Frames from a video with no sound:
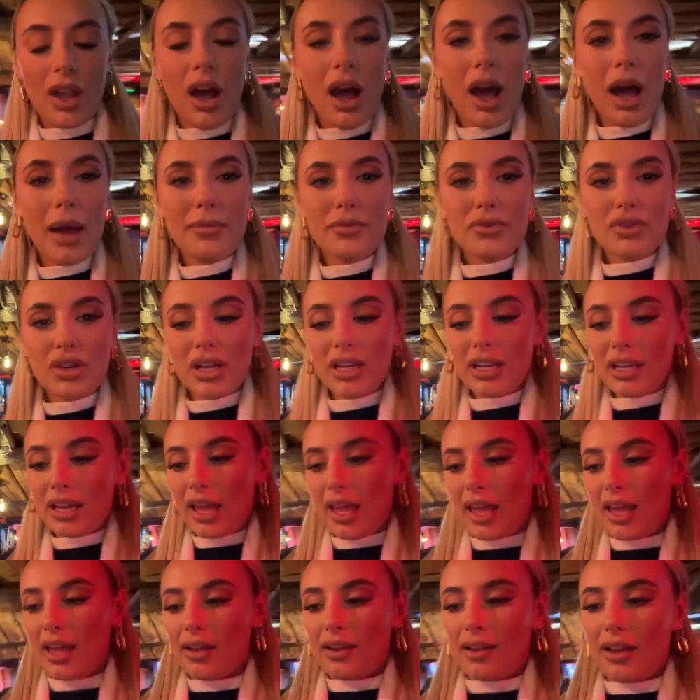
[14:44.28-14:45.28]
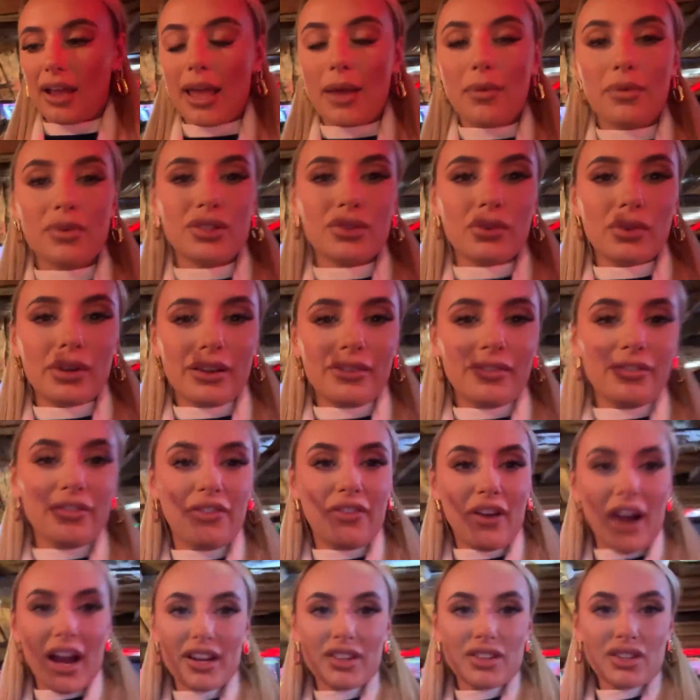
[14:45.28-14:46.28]
I'm drinking, it was all in
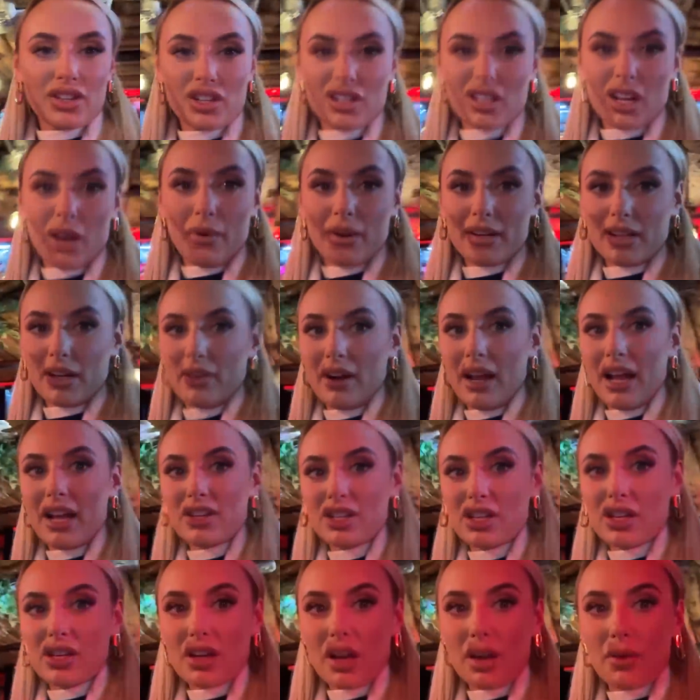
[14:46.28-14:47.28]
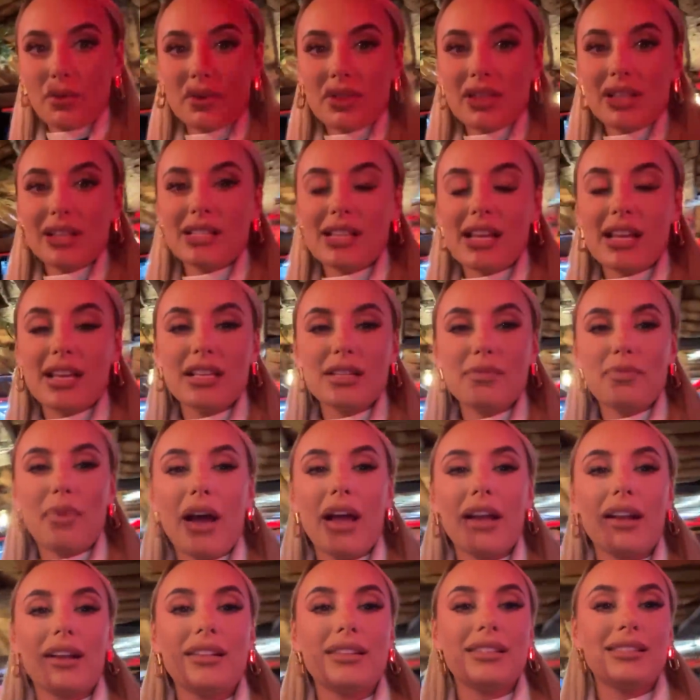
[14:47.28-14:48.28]
French, so I don't actually know what this is, but
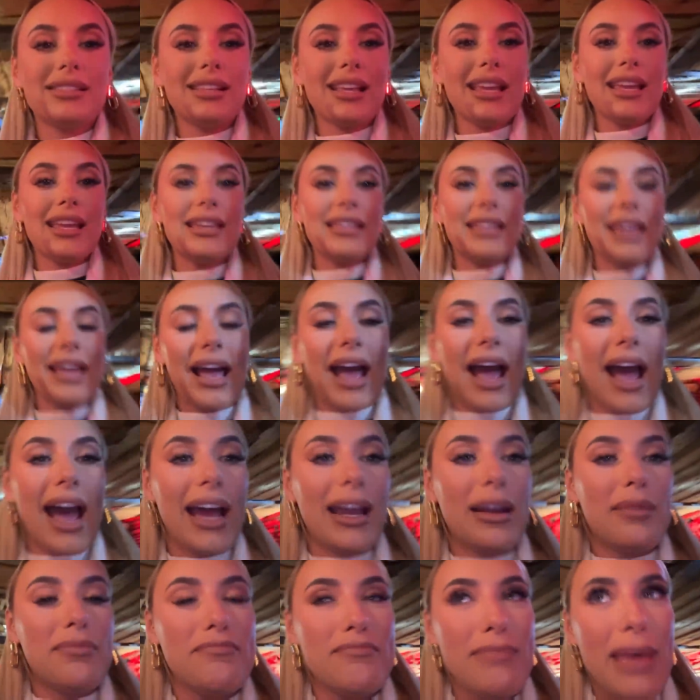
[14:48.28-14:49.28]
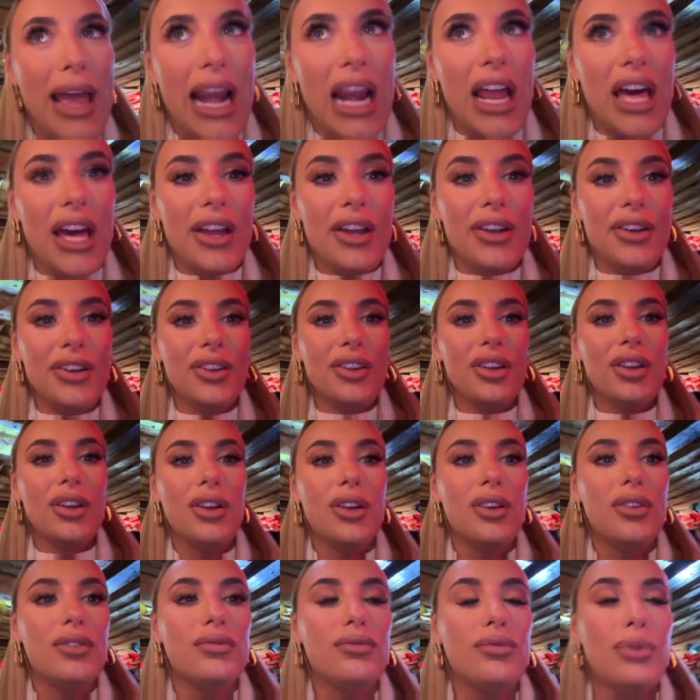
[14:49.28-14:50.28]
I could see that it had melon,
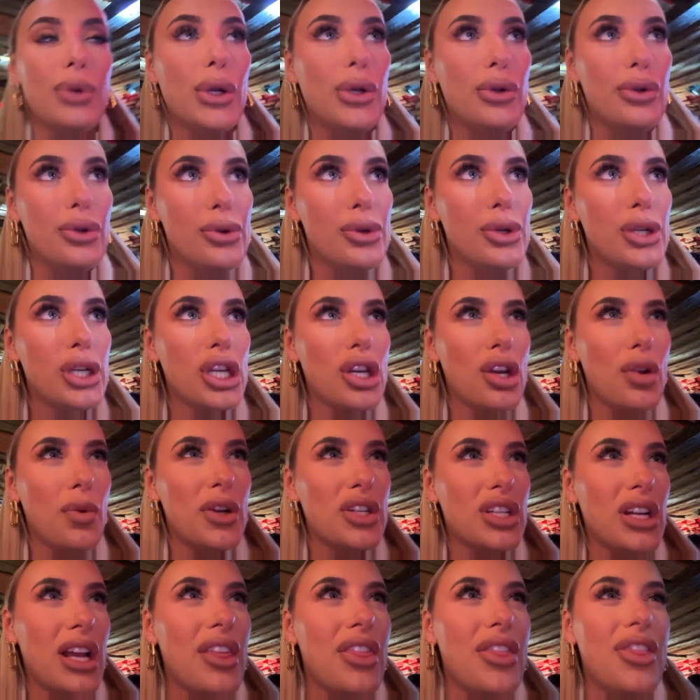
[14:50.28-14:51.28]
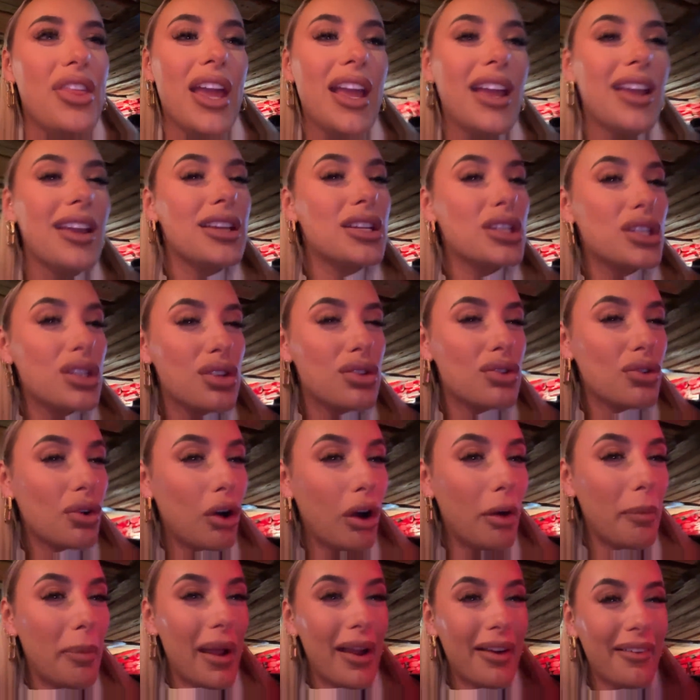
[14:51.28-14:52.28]
rouge, which I think is
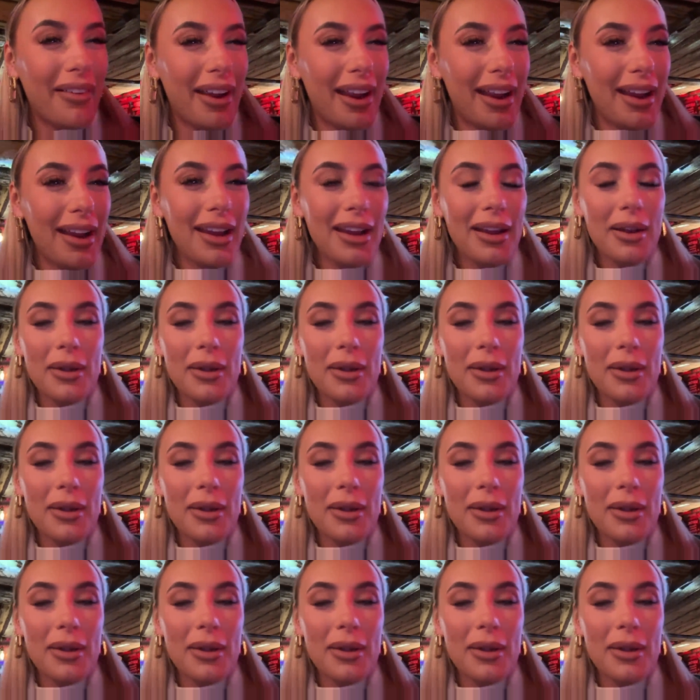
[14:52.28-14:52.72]
strawberry,